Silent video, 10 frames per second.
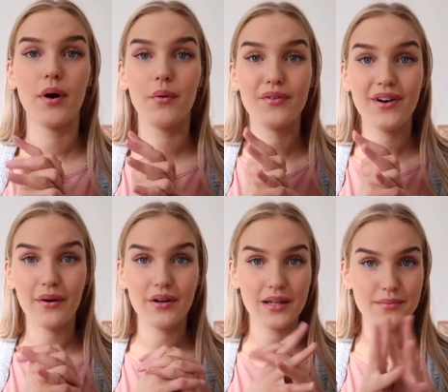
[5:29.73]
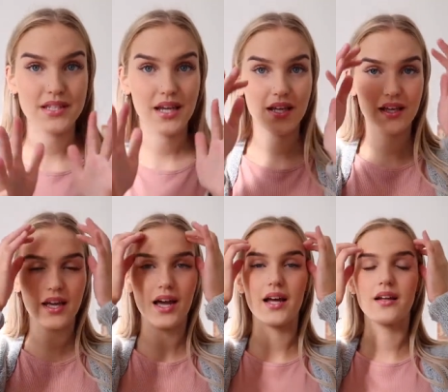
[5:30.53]
but without
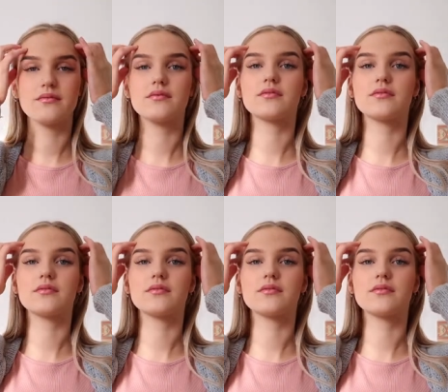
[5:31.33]
lipstick, without